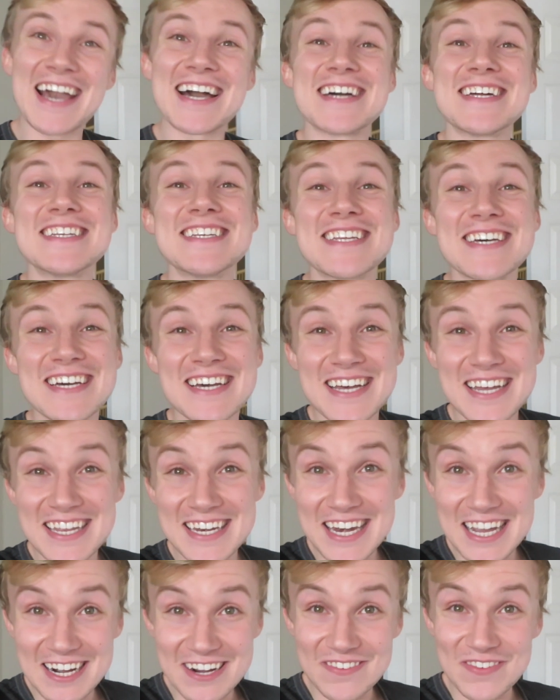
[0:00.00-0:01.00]
and uh,
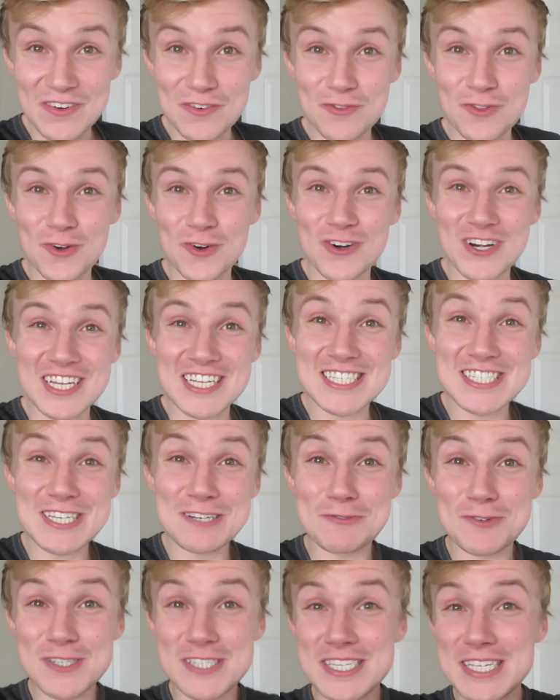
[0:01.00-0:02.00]
now I'm in Florida,
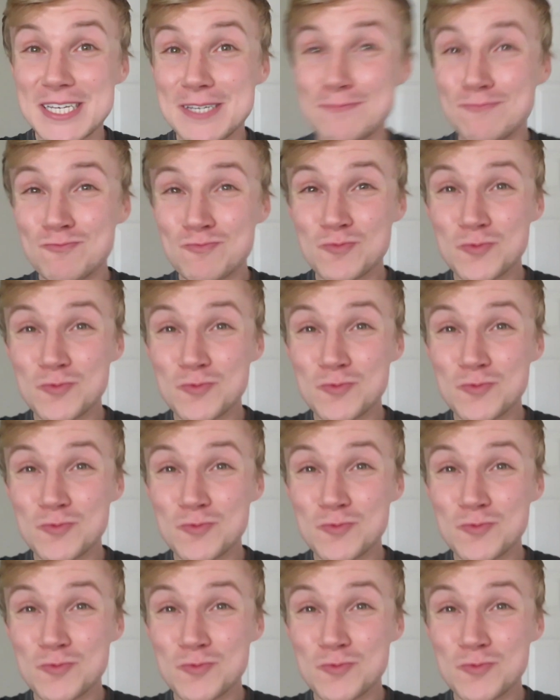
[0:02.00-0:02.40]
so we'll see